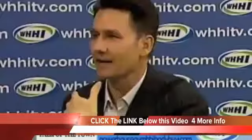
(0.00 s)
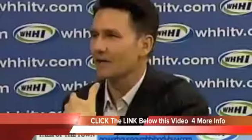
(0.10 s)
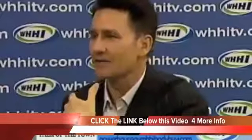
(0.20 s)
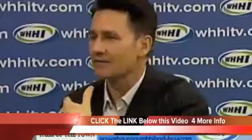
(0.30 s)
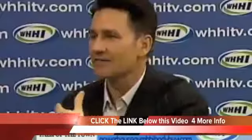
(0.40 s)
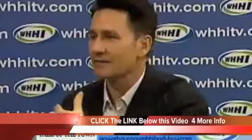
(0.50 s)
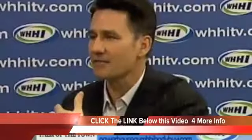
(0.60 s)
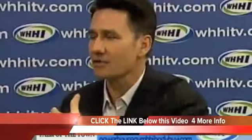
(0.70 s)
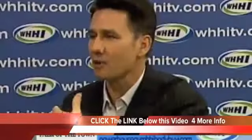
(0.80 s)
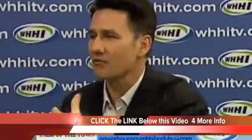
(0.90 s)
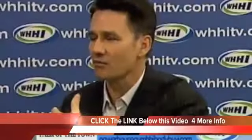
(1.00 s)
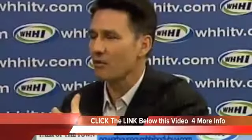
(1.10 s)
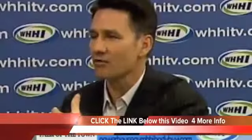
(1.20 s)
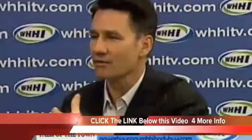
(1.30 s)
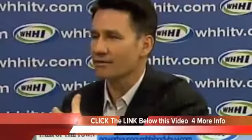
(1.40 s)
cooking the same thing over and
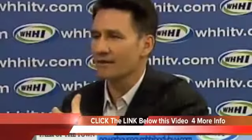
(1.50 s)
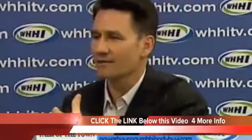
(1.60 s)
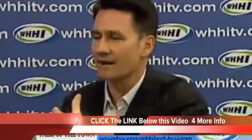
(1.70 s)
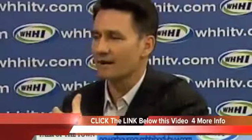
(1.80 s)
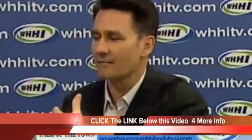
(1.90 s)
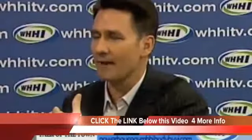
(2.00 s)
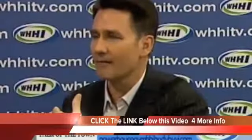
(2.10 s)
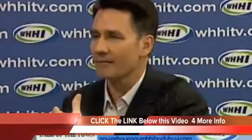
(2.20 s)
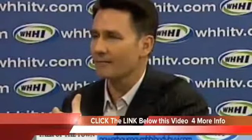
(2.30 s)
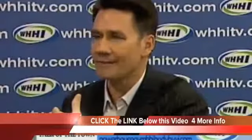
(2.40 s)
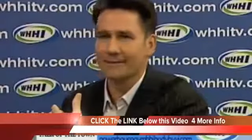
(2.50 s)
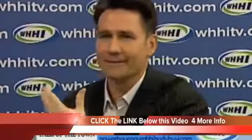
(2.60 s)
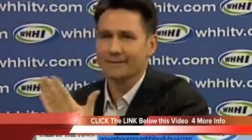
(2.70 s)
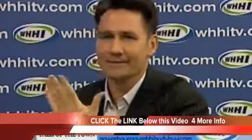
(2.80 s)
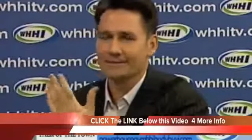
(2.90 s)
over, you know, that's not going to bother me. I
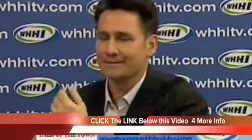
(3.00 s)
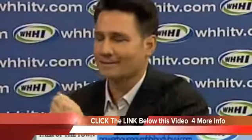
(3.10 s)
mean, that's, you know.